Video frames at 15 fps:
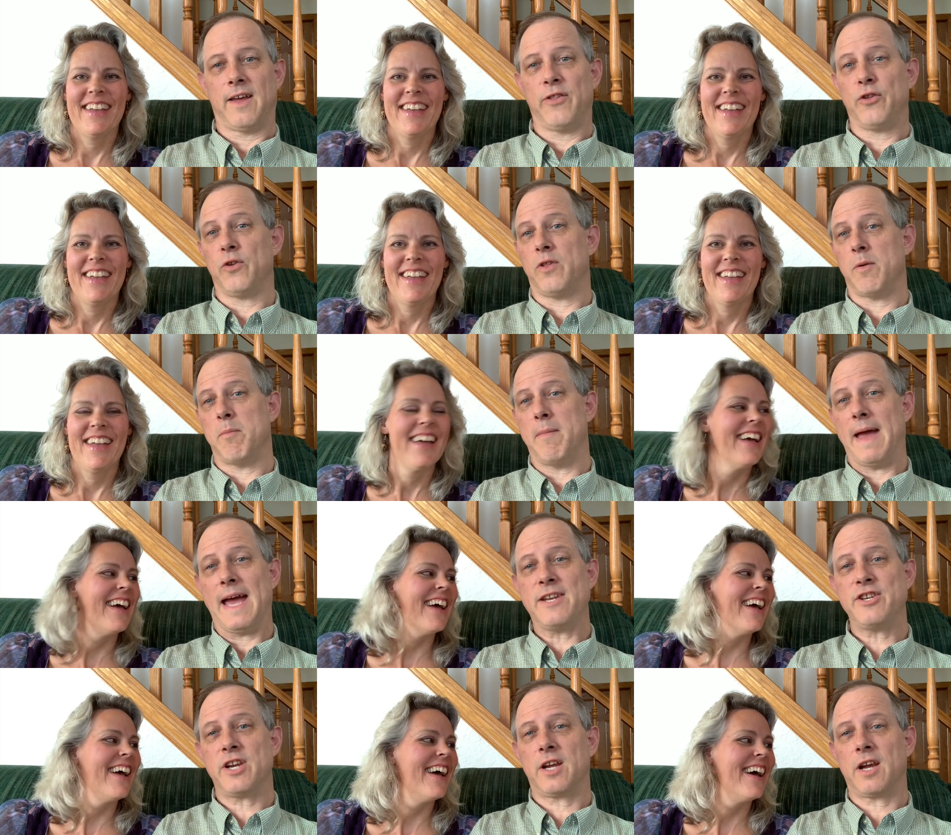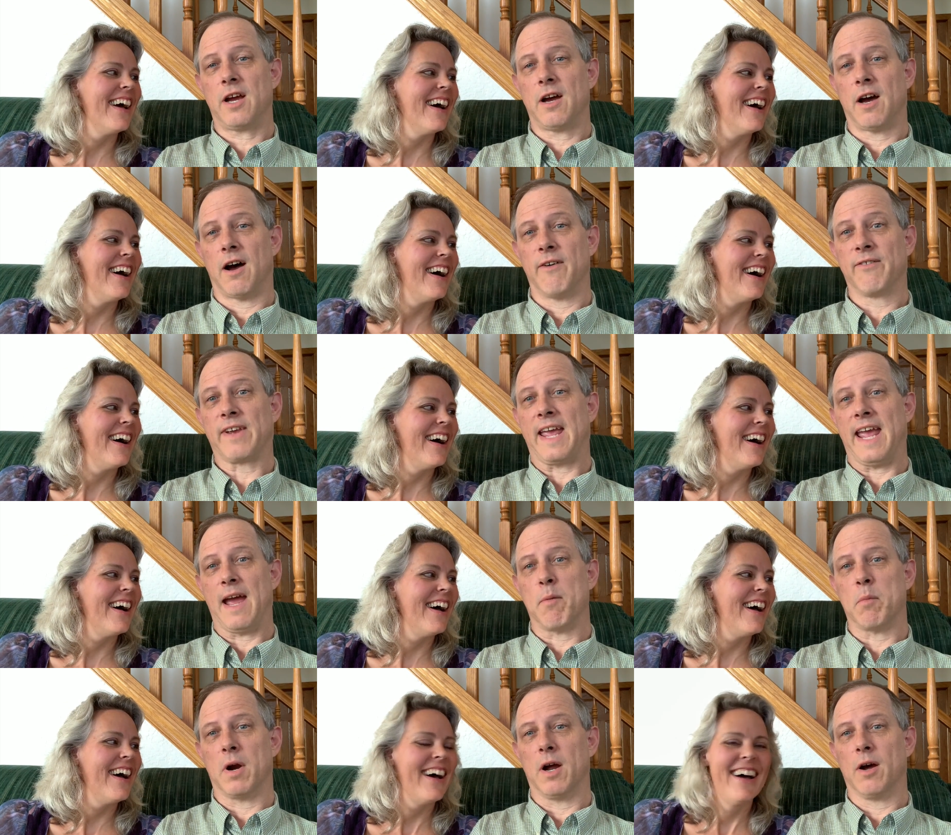Speaker 1: And through the magic of
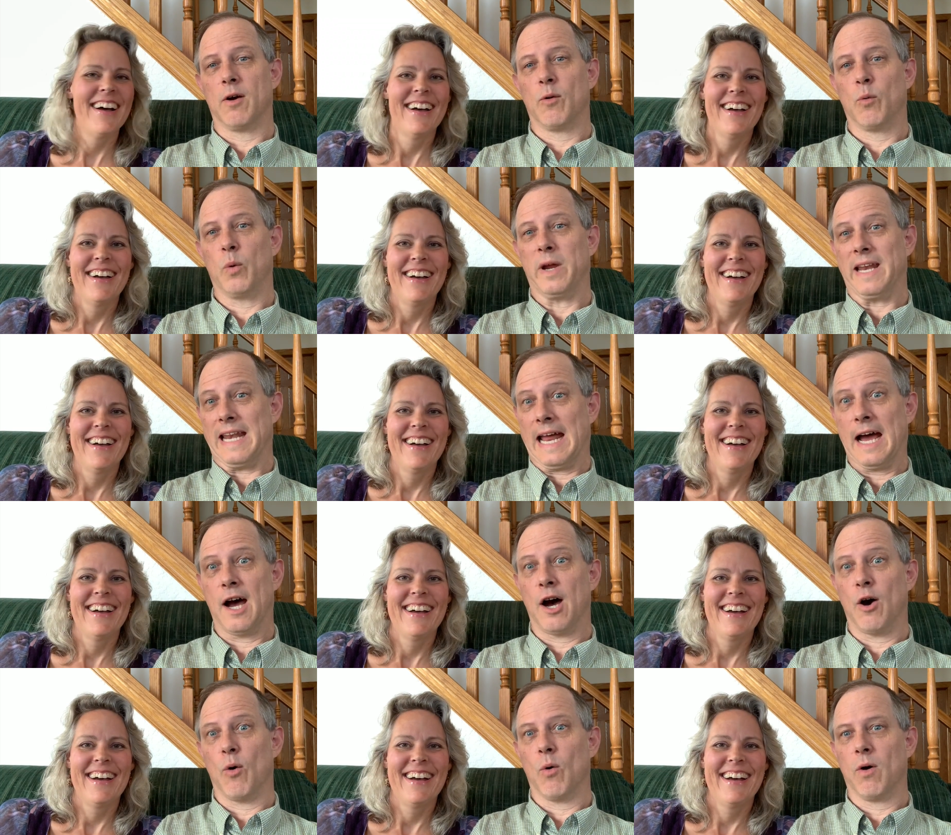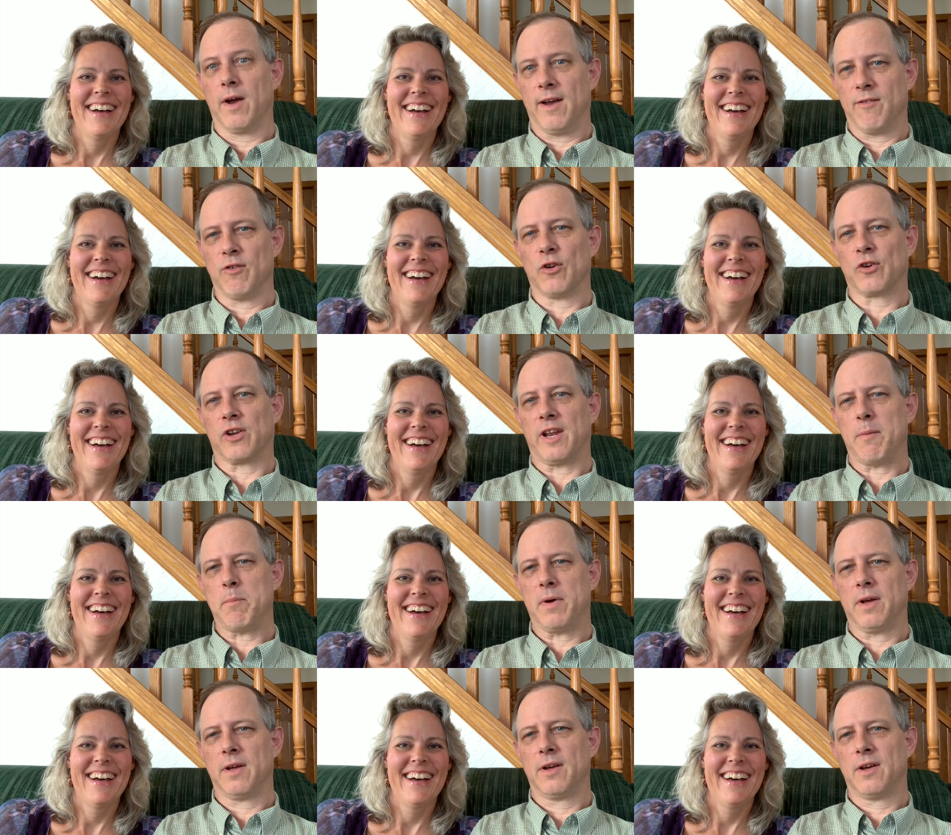camera, we now have looked
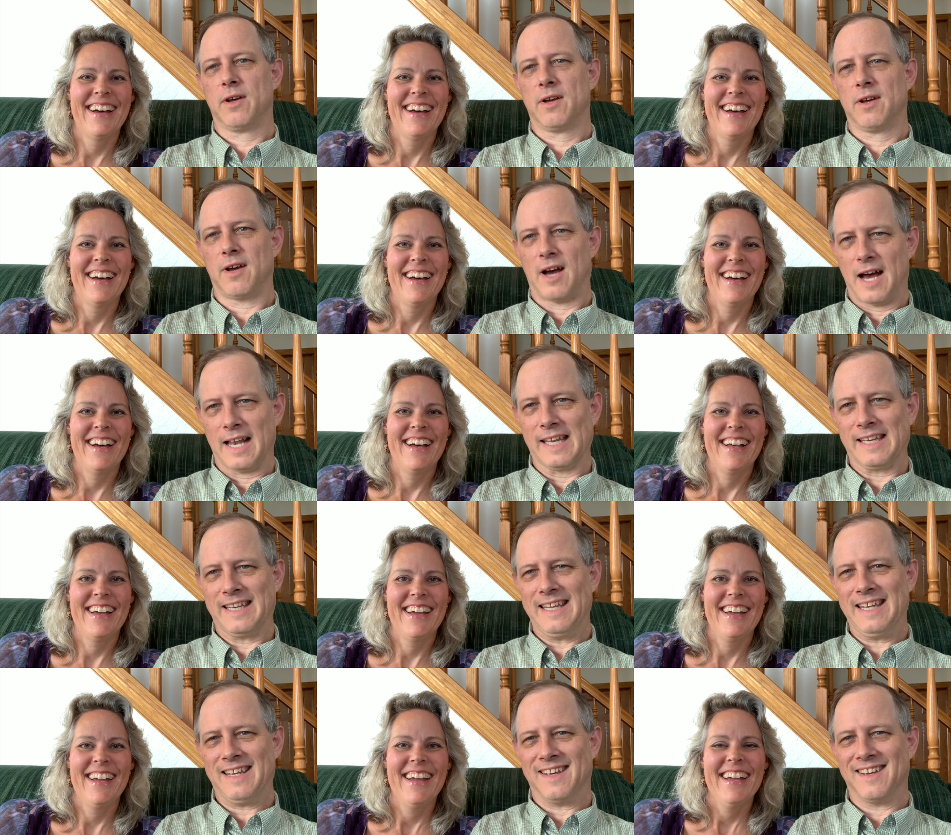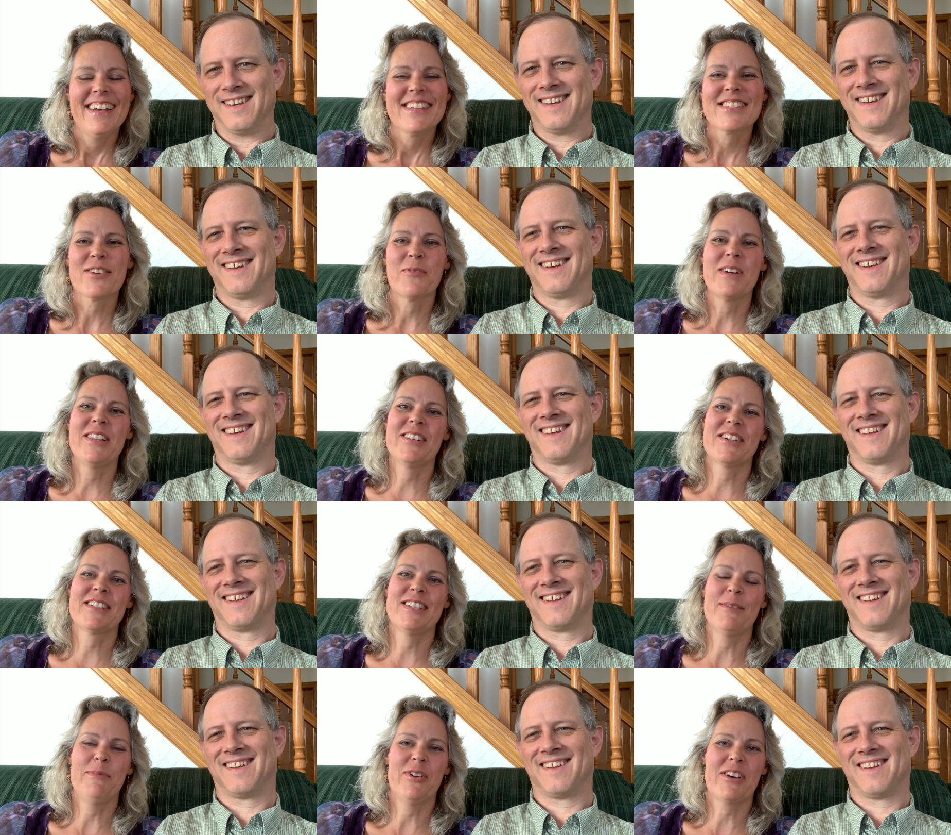up Ollie D.
Speaker 2: So we
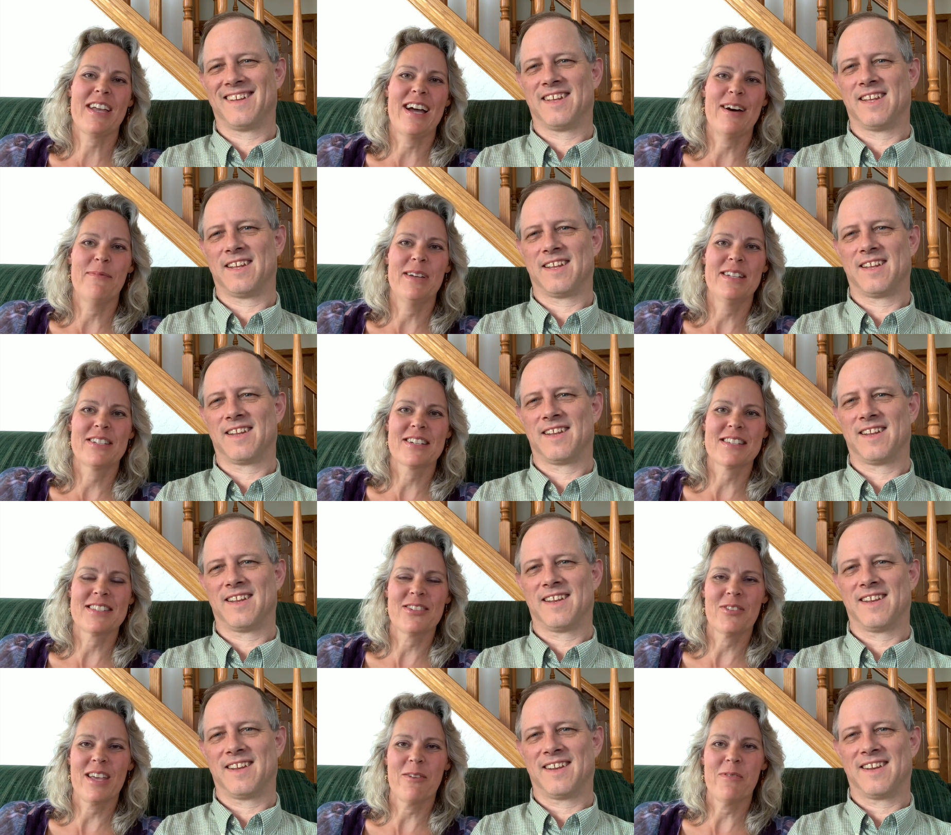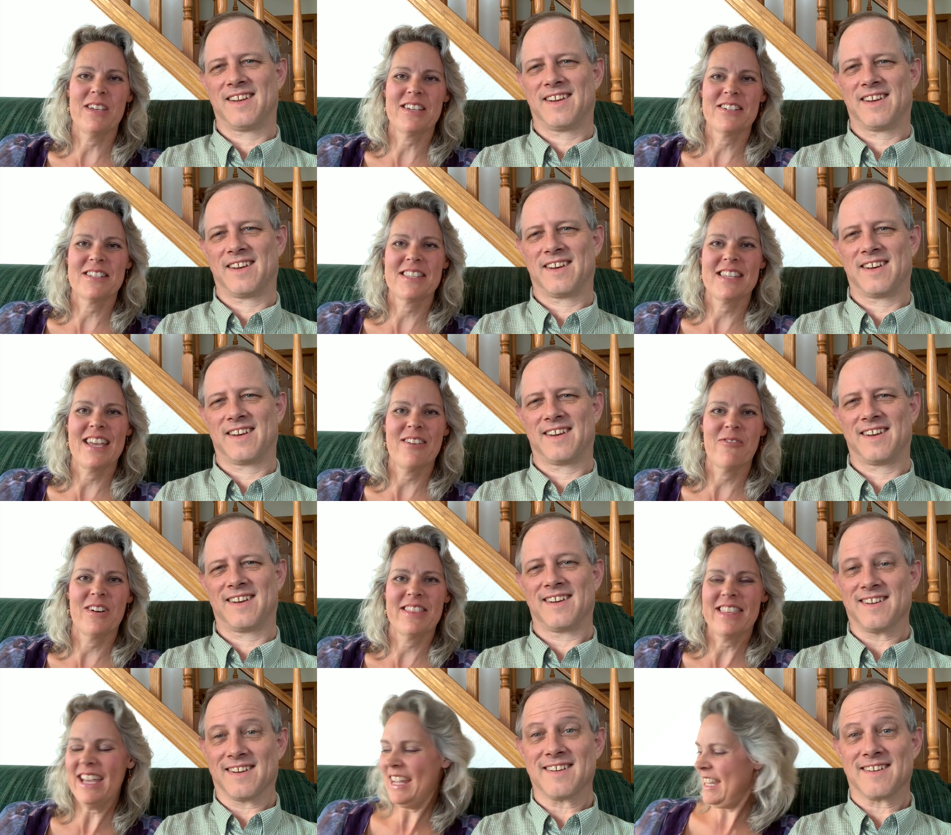looked up your comment just so that we could say
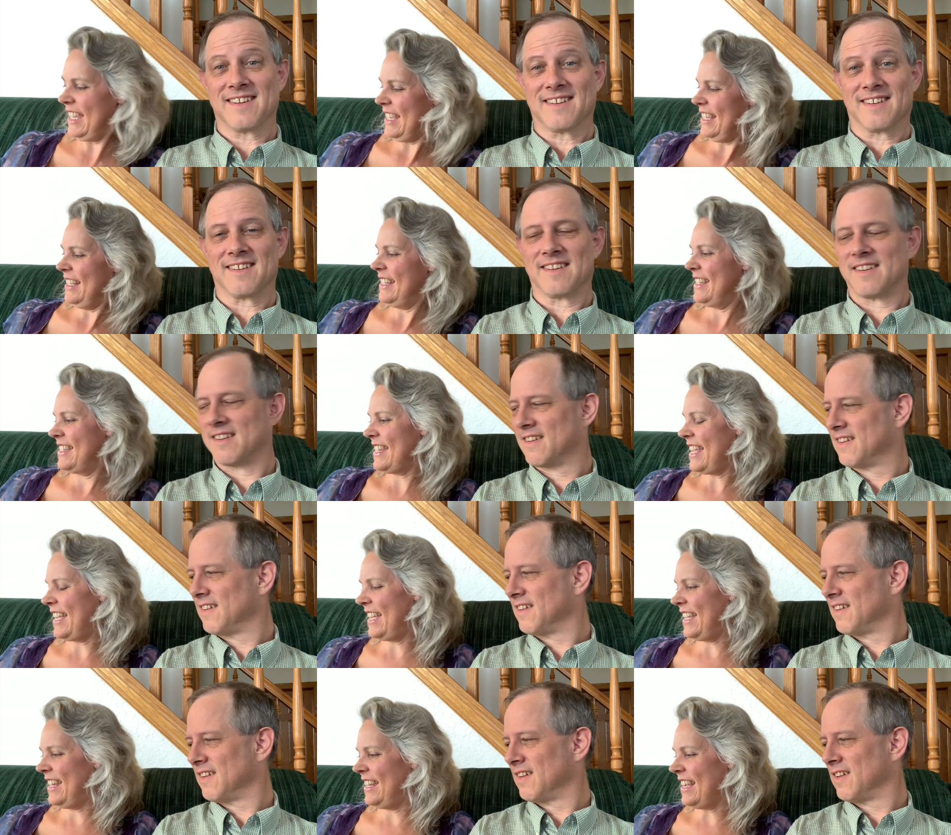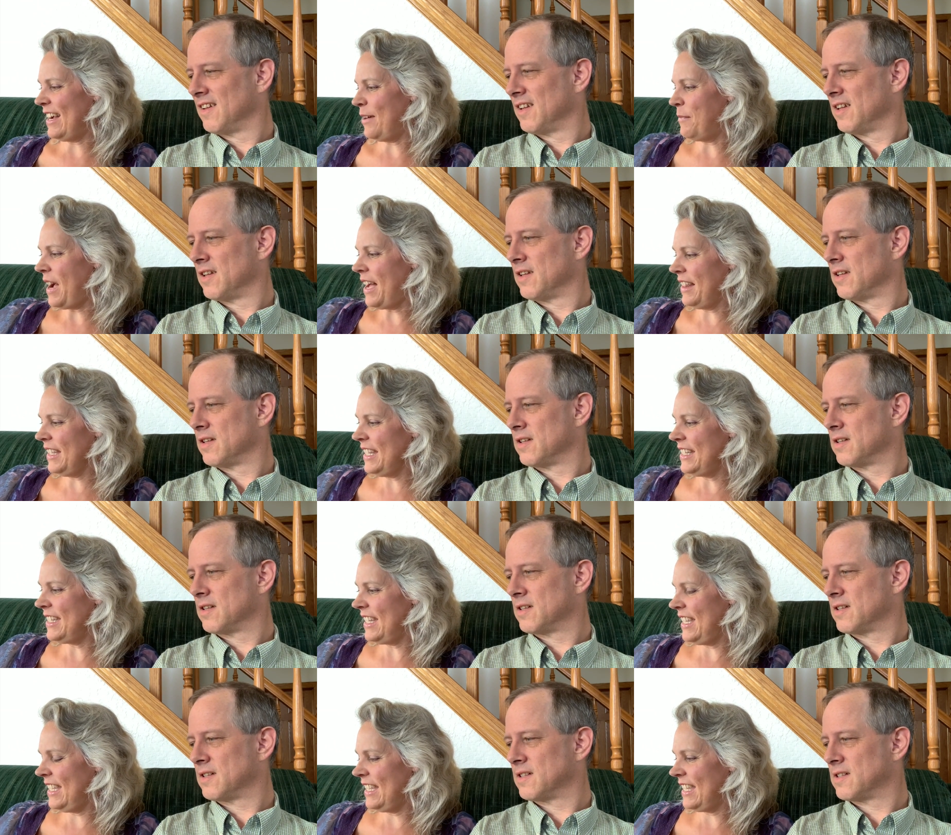what that is. And um, Ollie
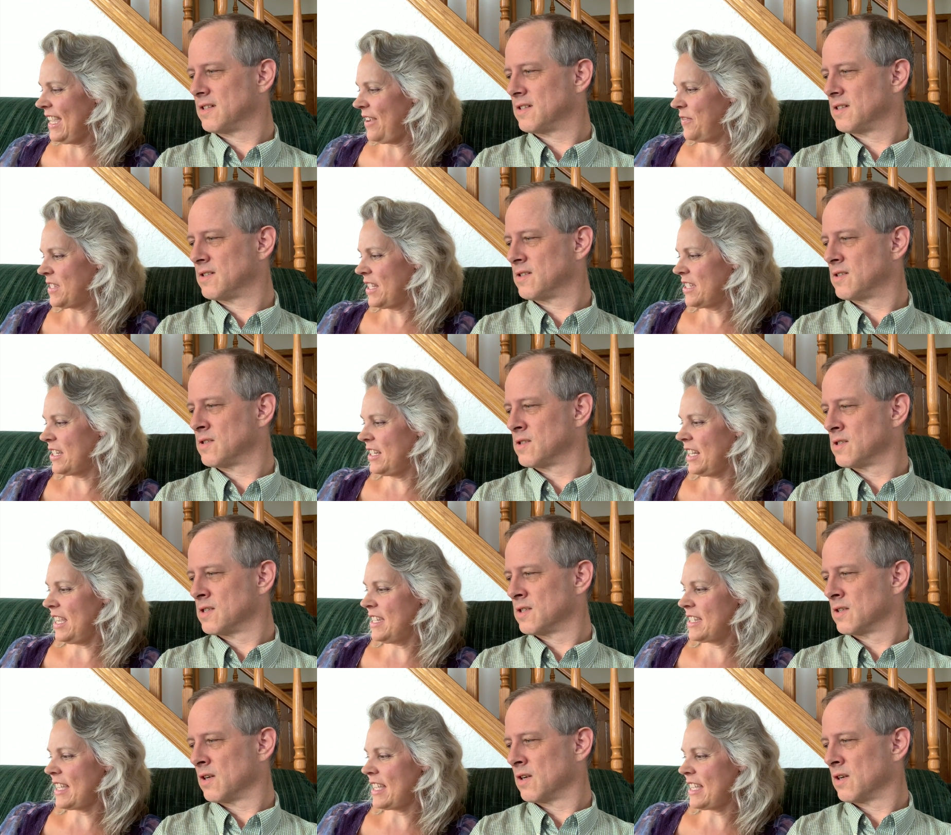D gave such a nice